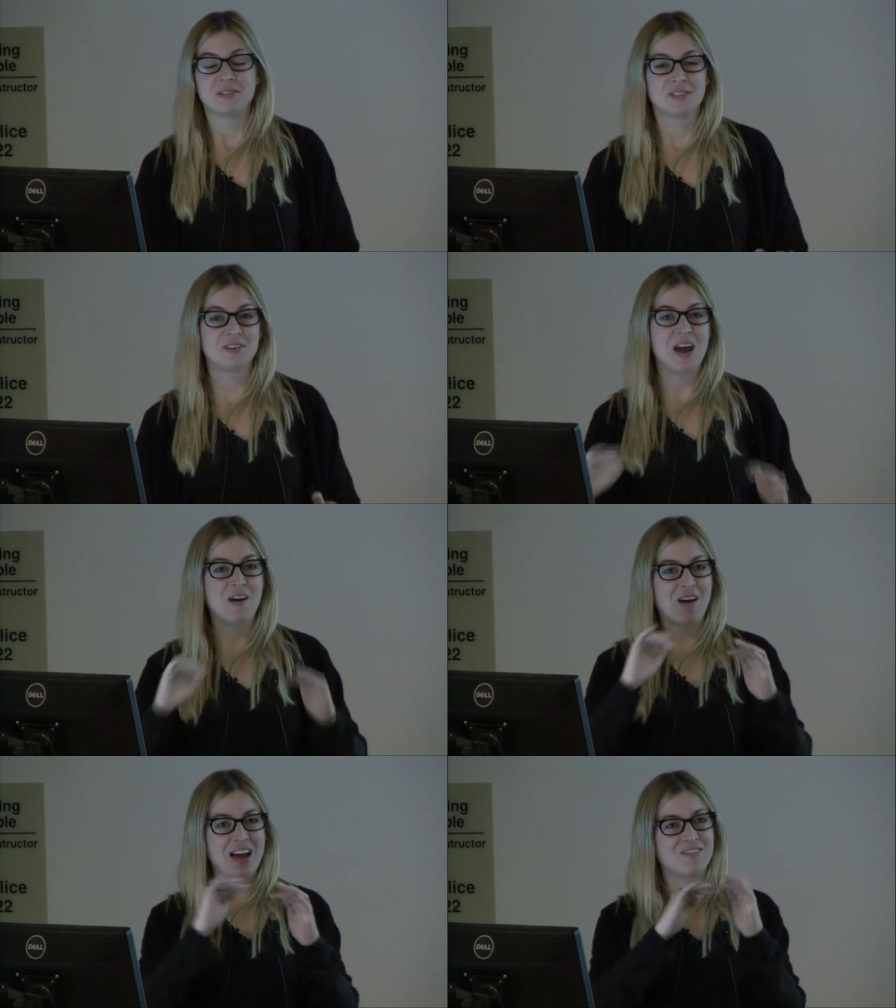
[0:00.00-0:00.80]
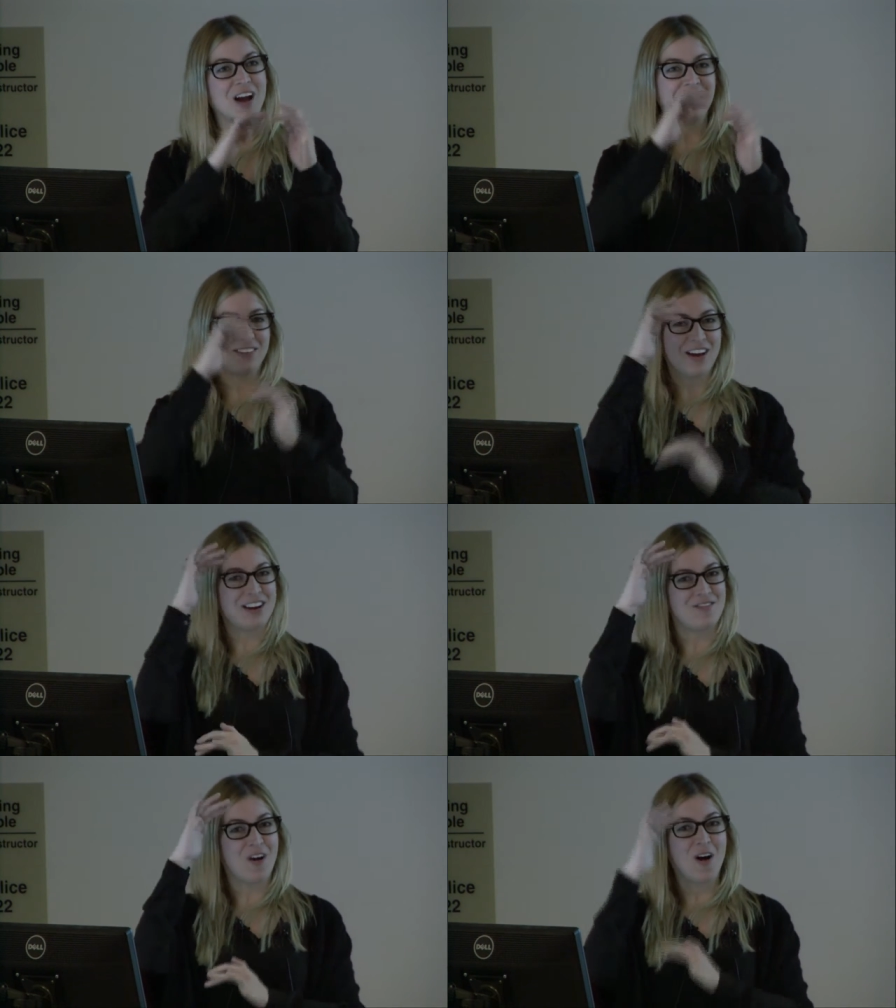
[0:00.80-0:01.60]
So now I've got
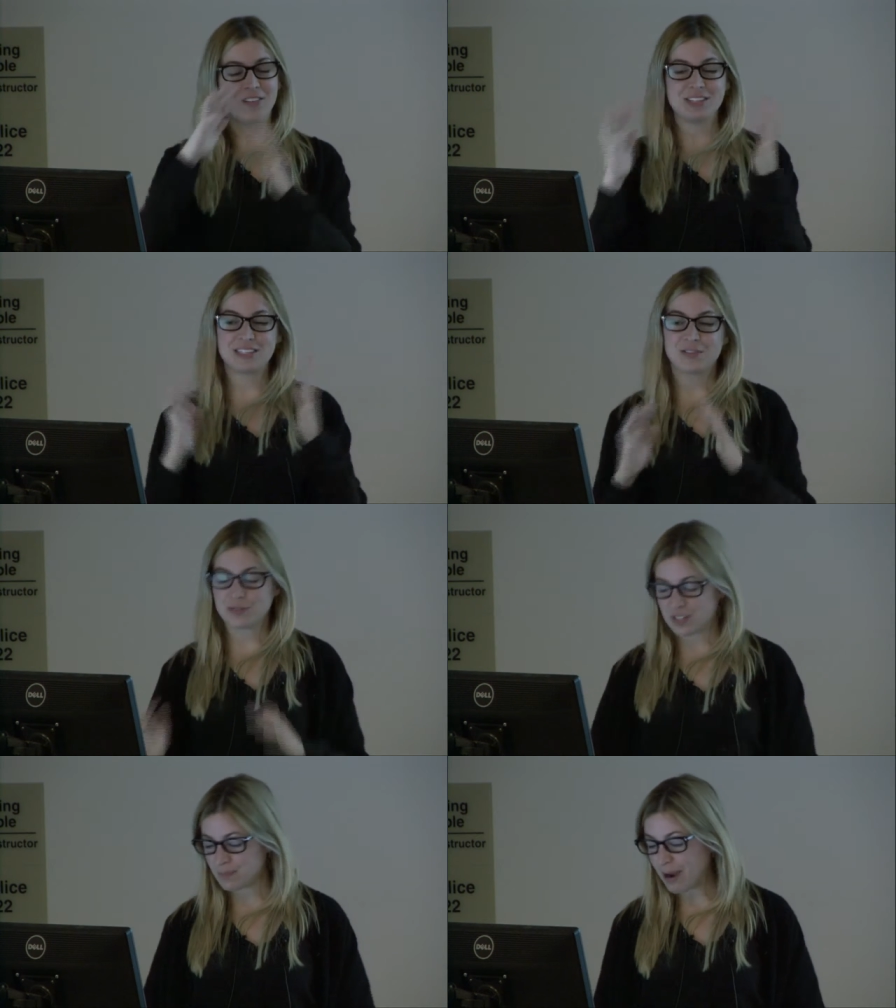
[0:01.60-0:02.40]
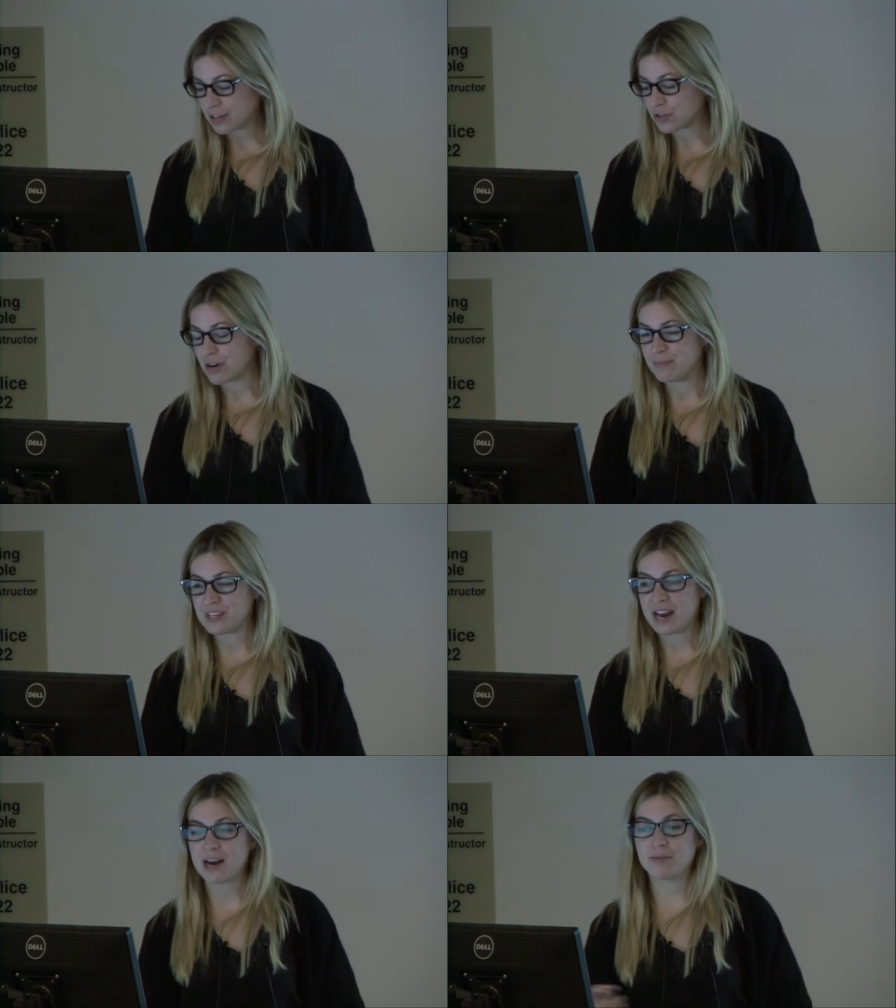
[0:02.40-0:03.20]
kind of all these different
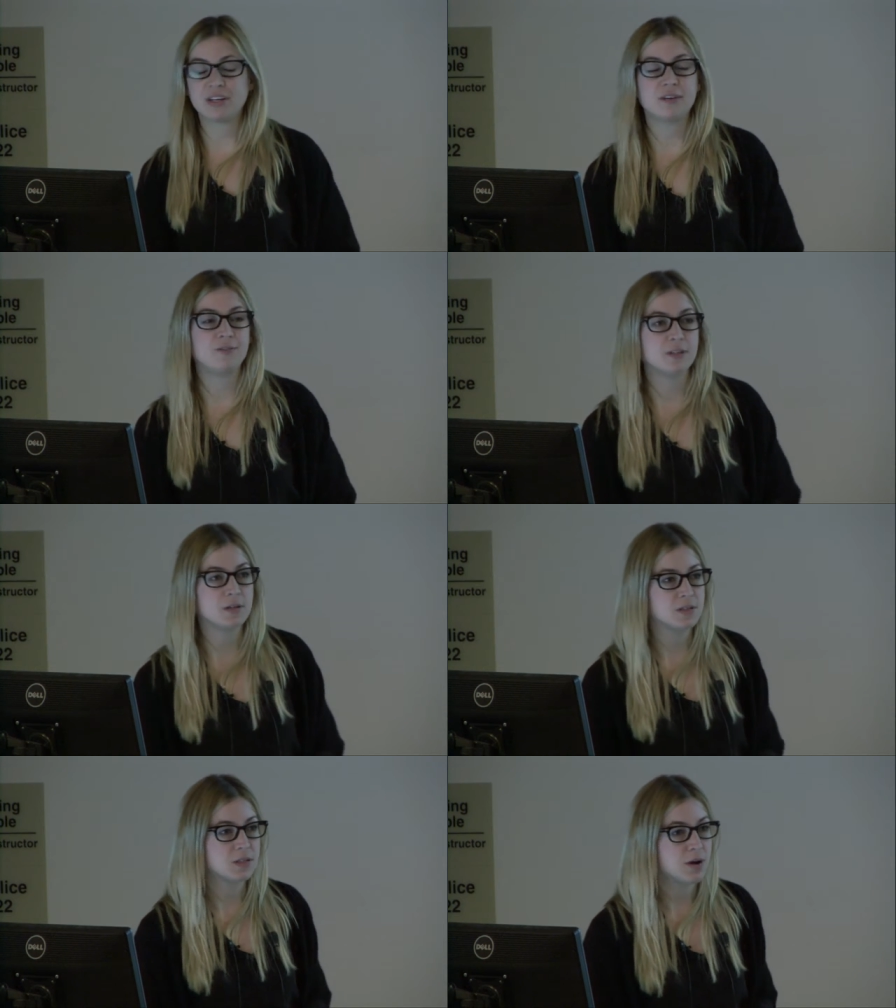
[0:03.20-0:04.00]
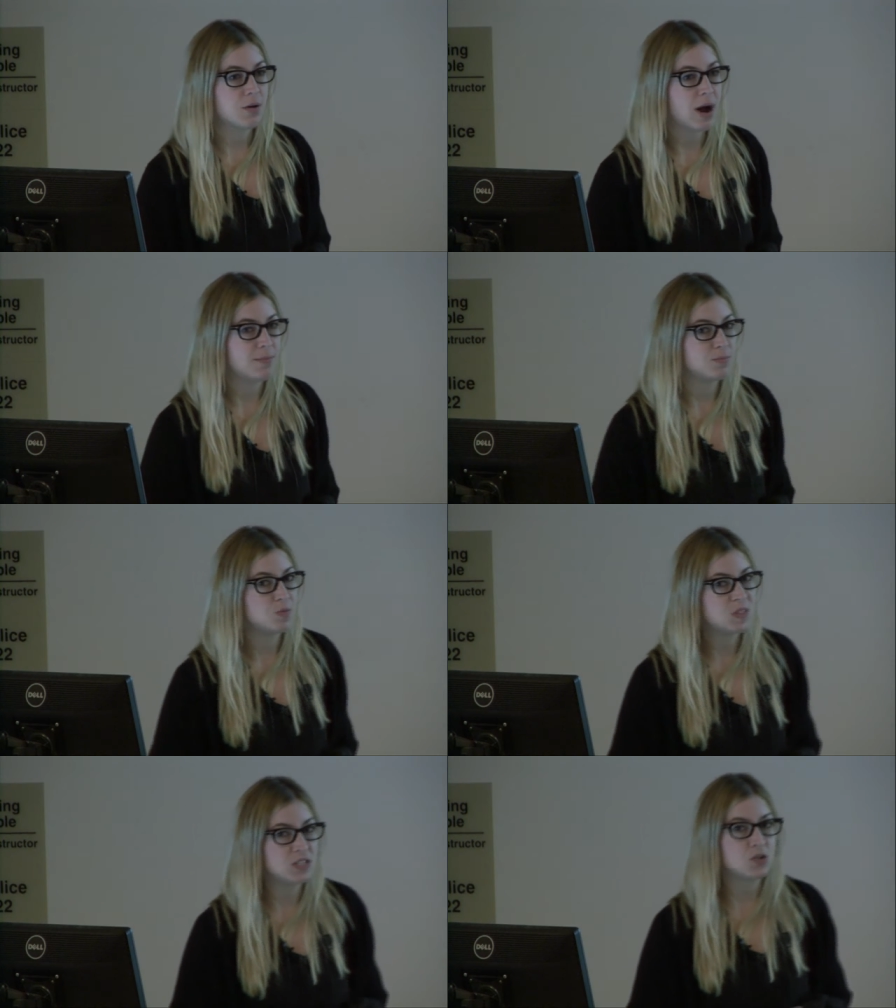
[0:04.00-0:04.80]
spectrums, and I really feel as though I'm
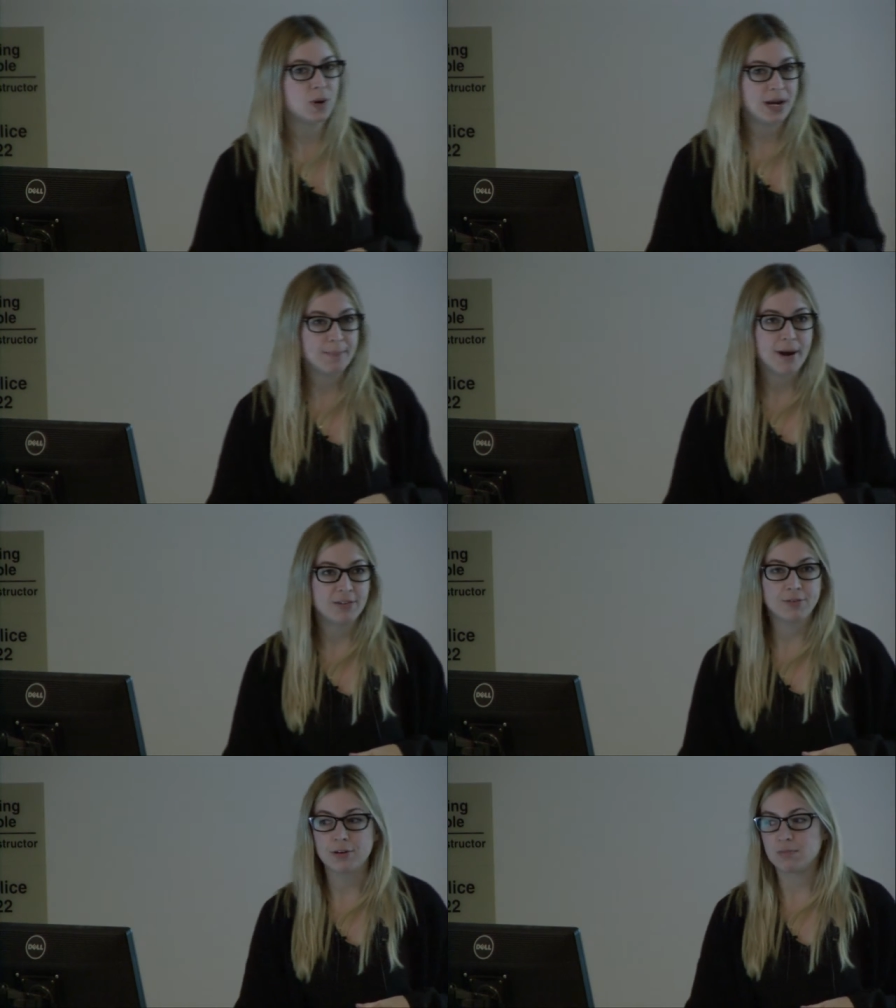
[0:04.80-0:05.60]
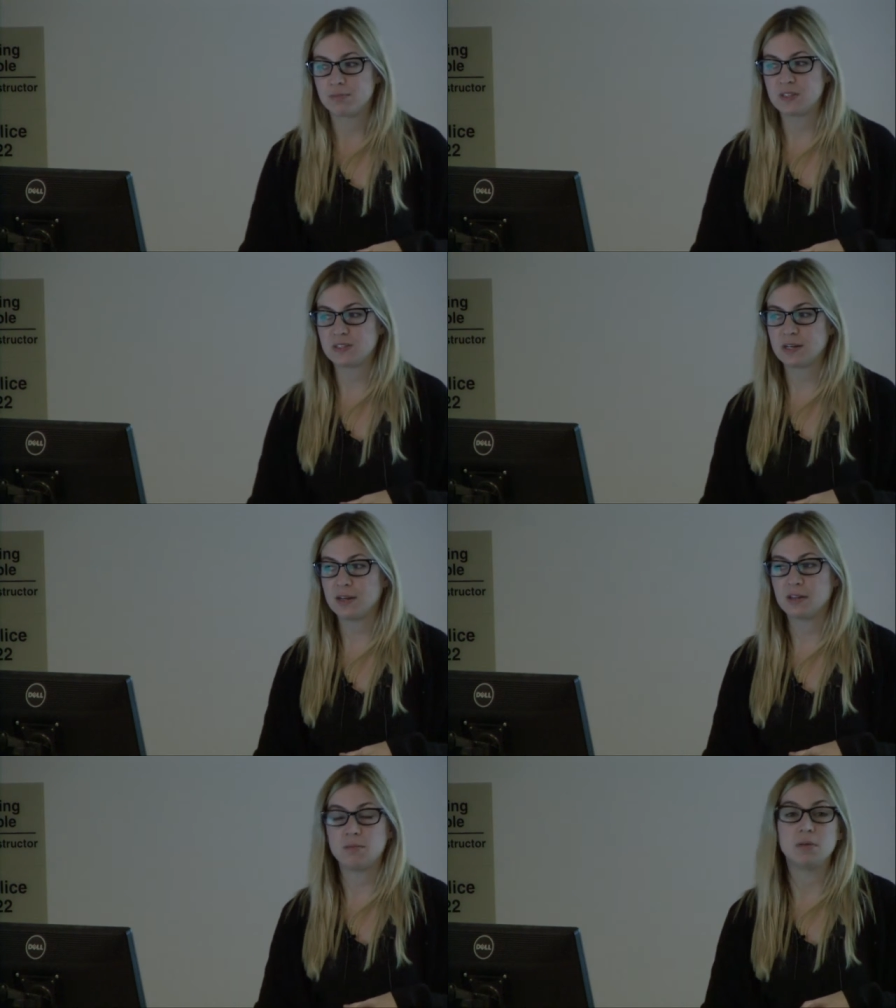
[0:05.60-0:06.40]
situating my firm to sit
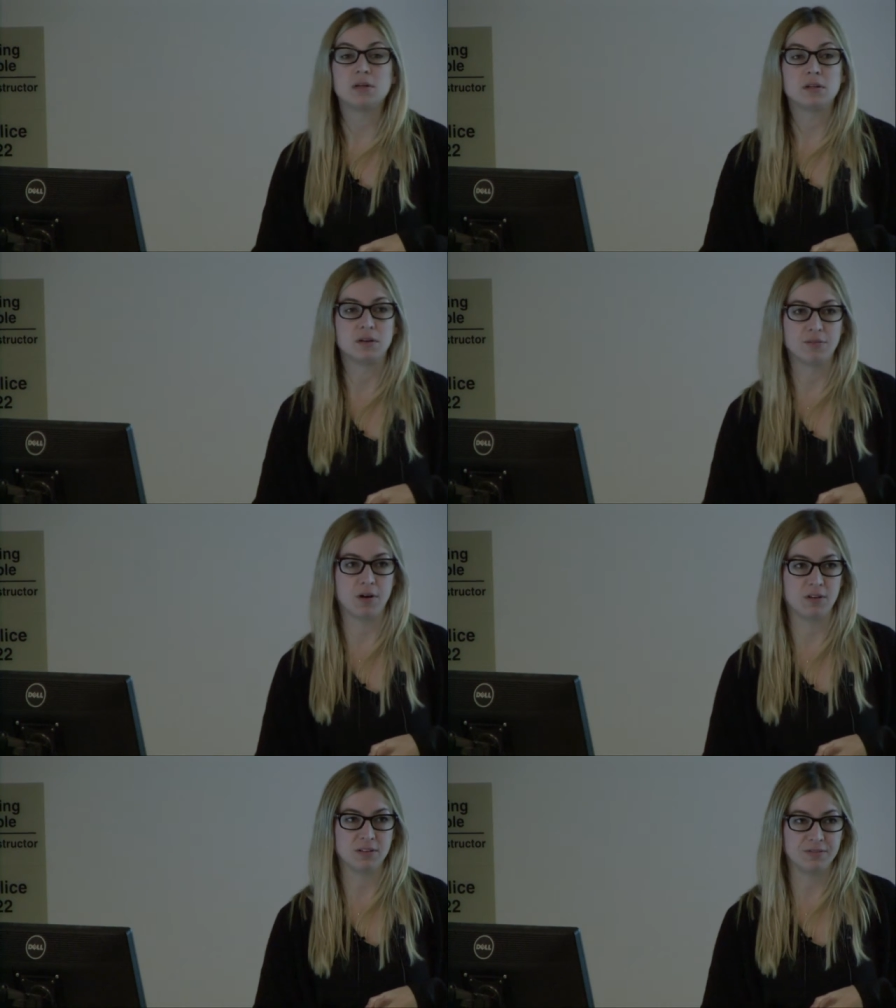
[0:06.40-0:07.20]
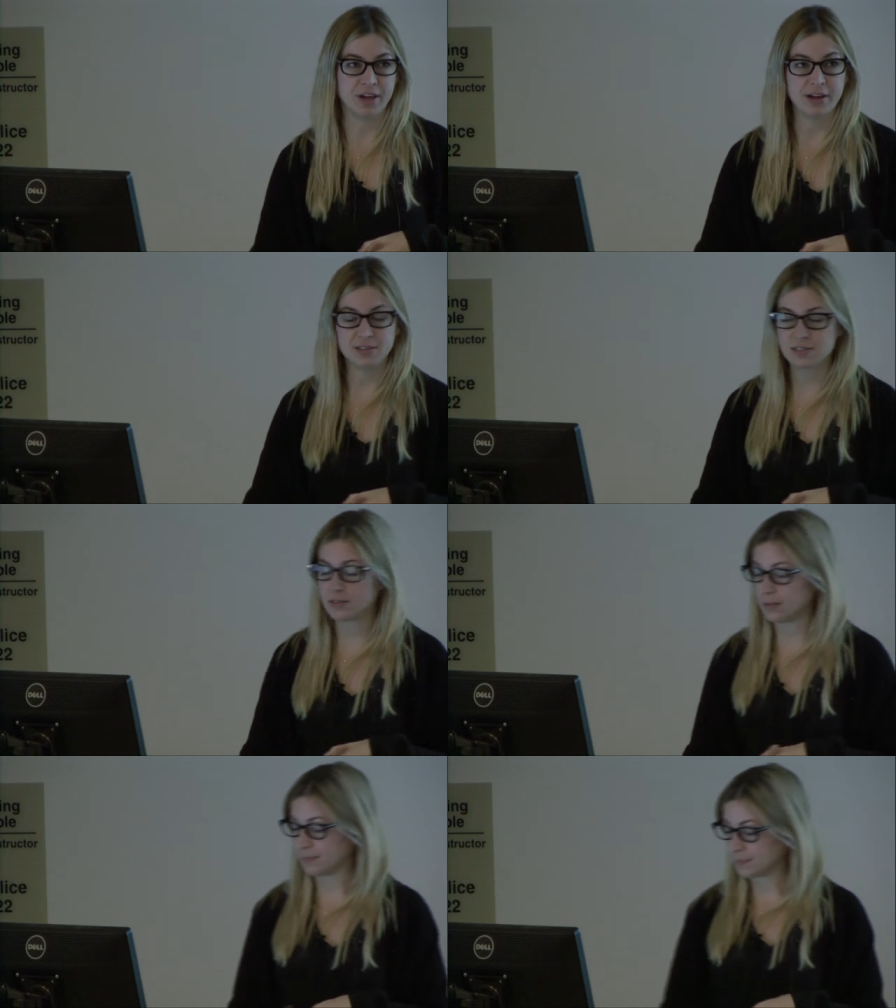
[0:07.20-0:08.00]
in the middle of all of this.